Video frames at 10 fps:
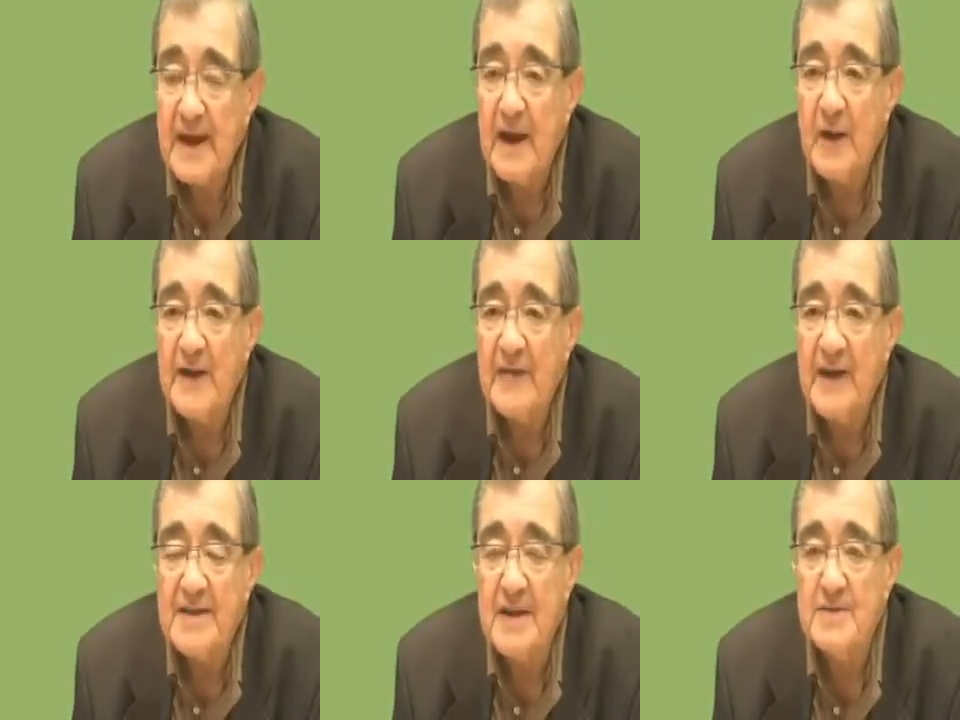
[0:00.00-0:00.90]
And I want to
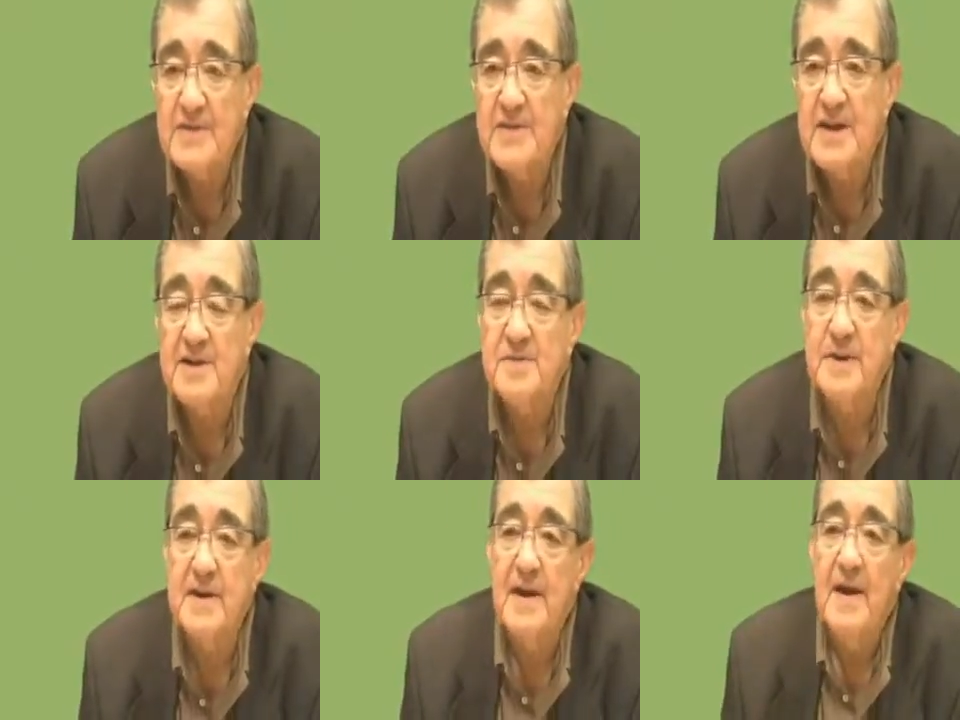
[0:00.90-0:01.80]
find out if there's
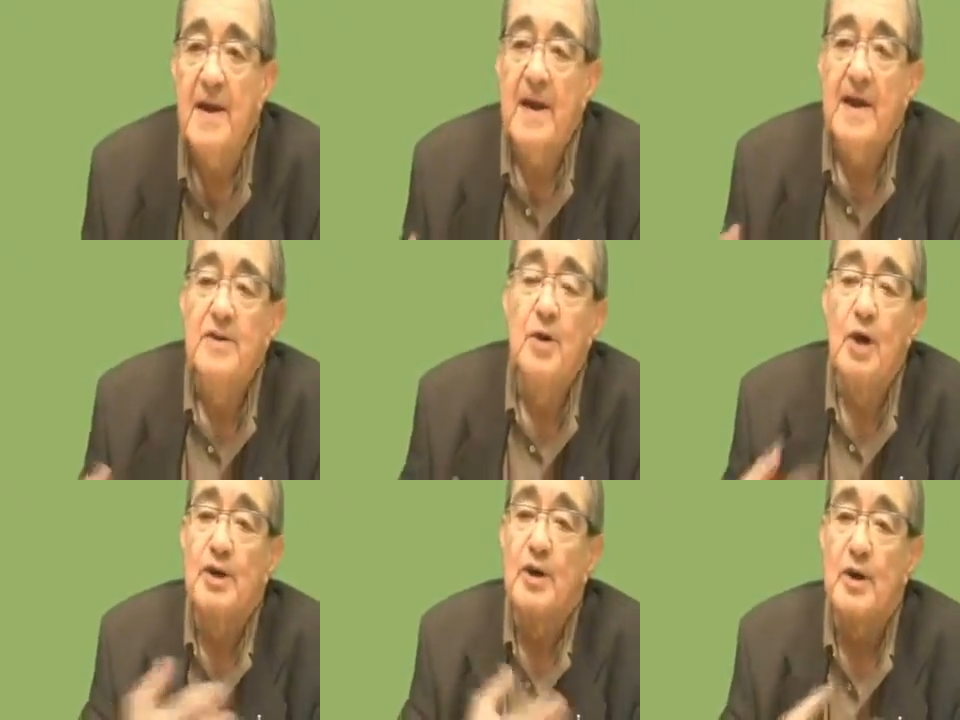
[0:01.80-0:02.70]
been, your
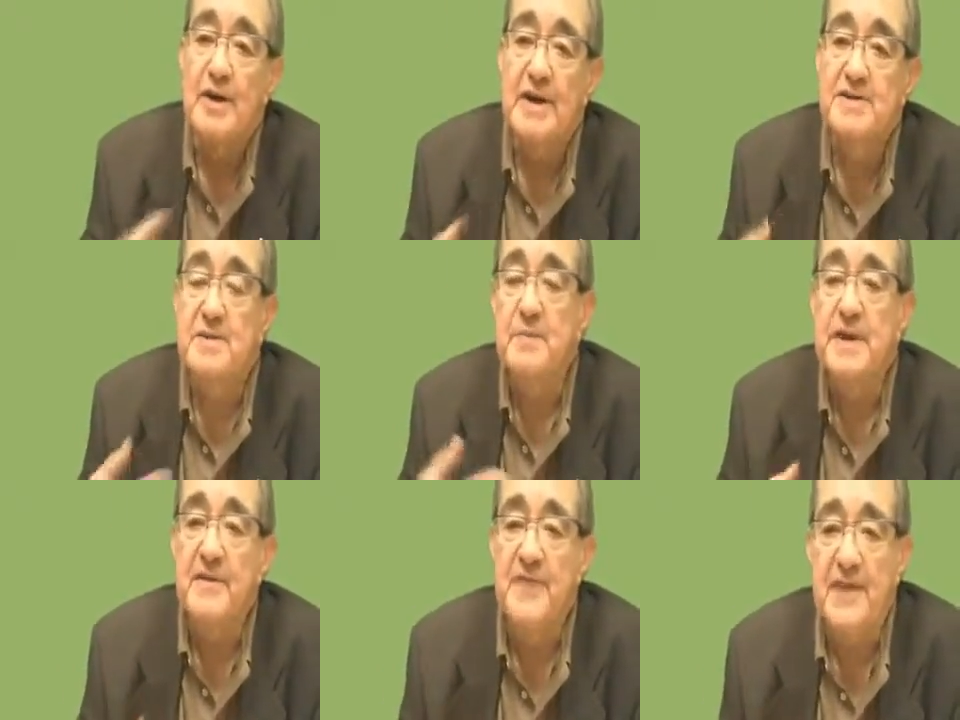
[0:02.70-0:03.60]
other organs have
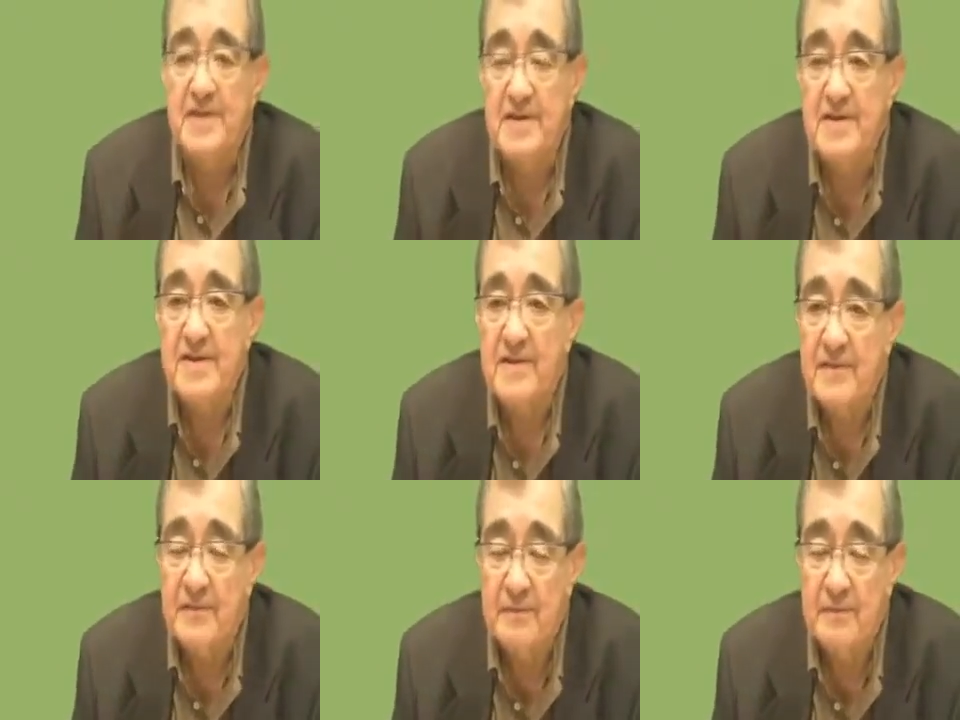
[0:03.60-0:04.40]
been affected